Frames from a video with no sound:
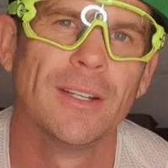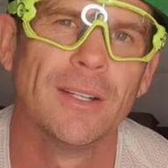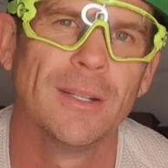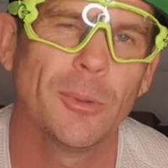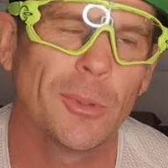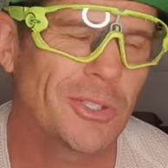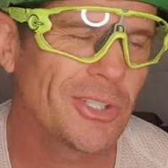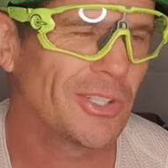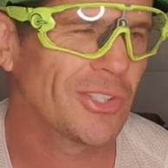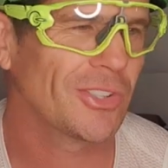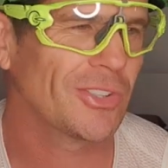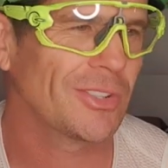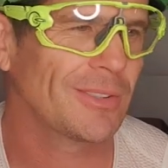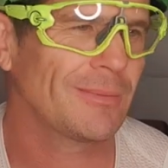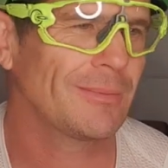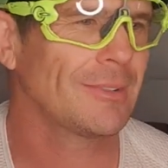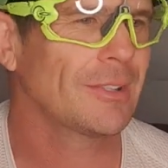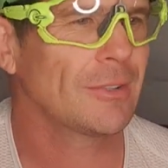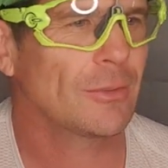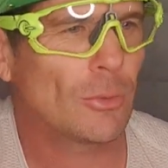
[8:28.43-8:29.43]
Which is
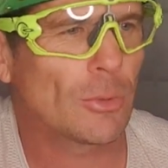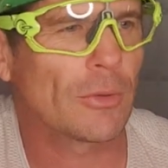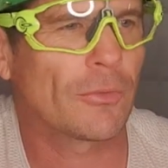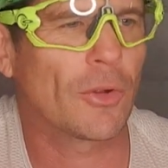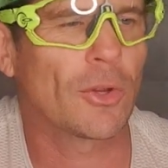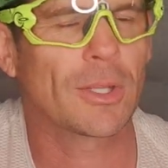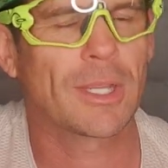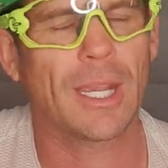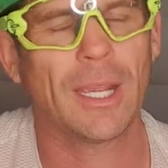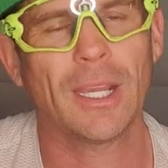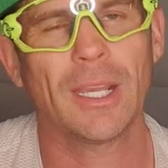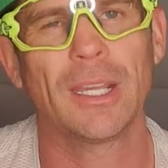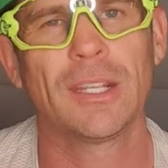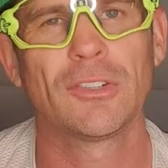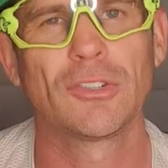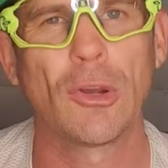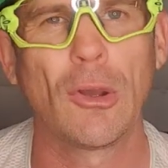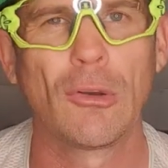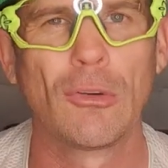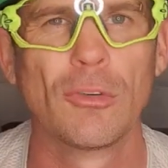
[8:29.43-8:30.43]
sort of okay,
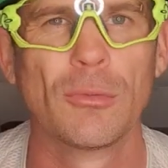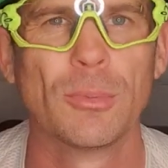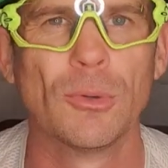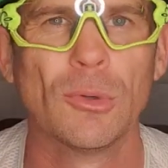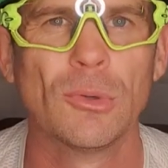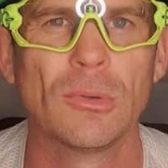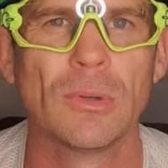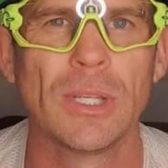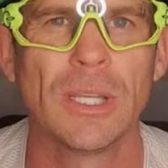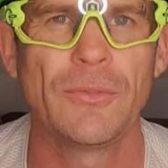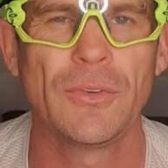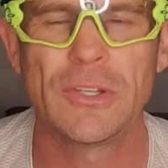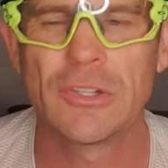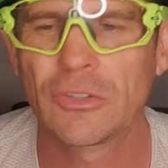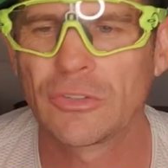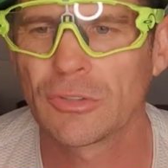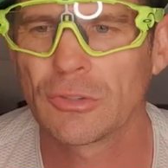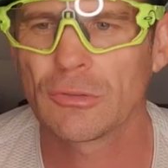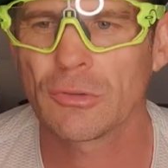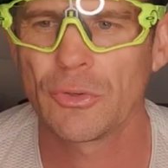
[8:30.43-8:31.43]
tolerable, if you're
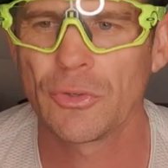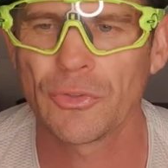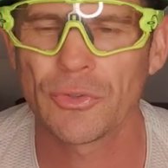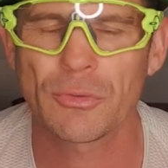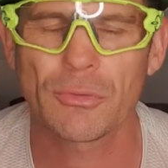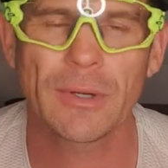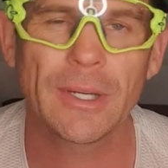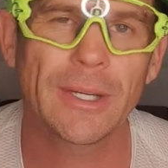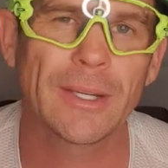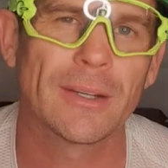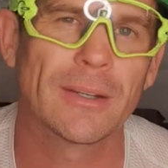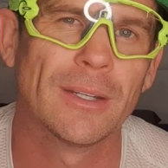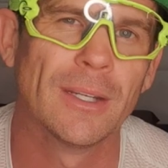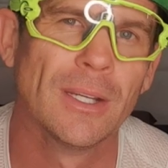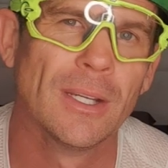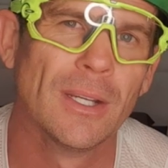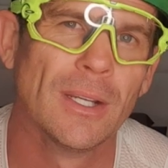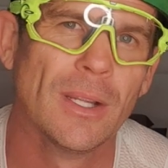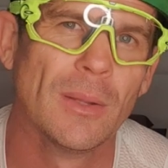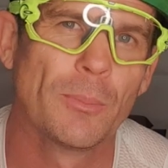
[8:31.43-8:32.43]
just cruising around.
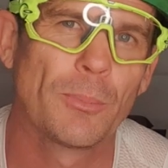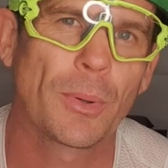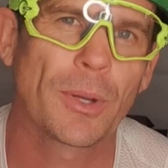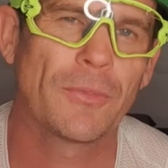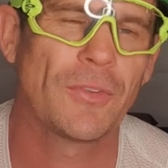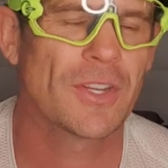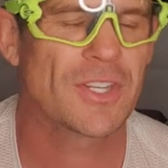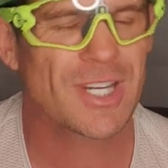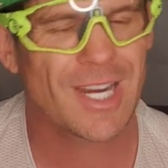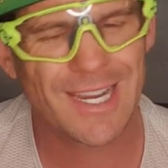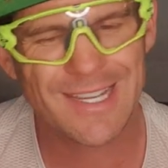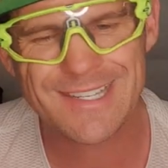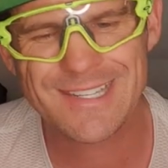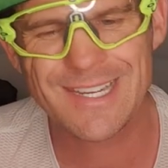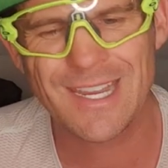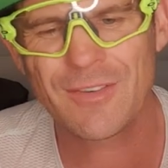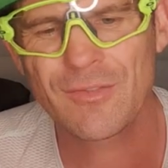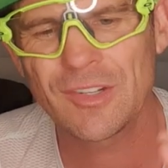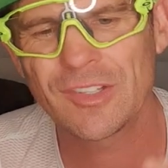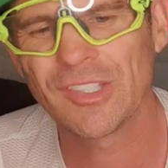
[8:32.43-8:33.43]
But if you're
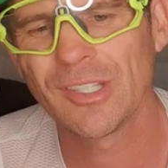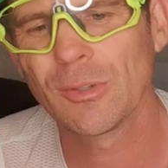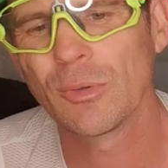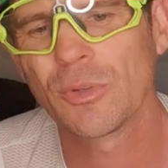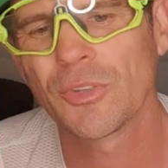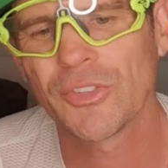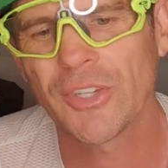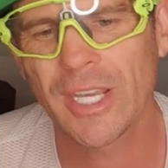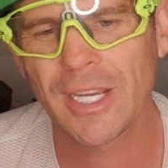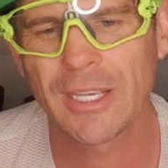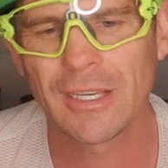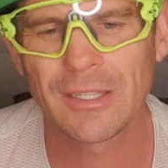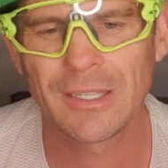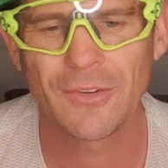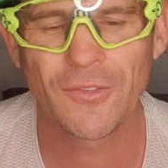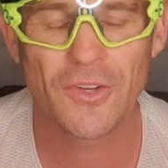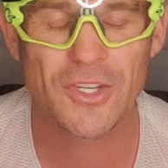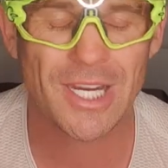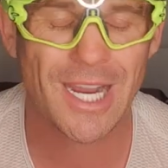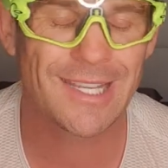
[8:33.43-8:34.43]
chasing every single second,
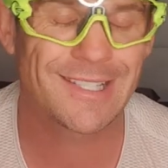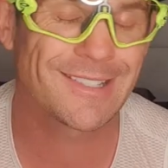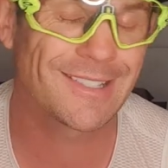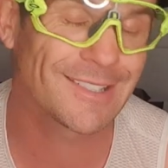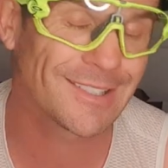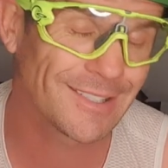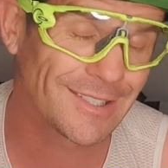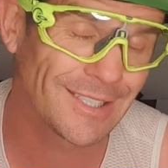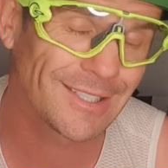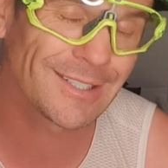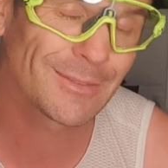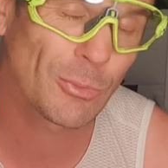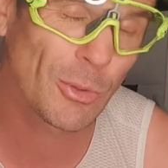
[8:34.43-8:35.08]
if you're chasing 6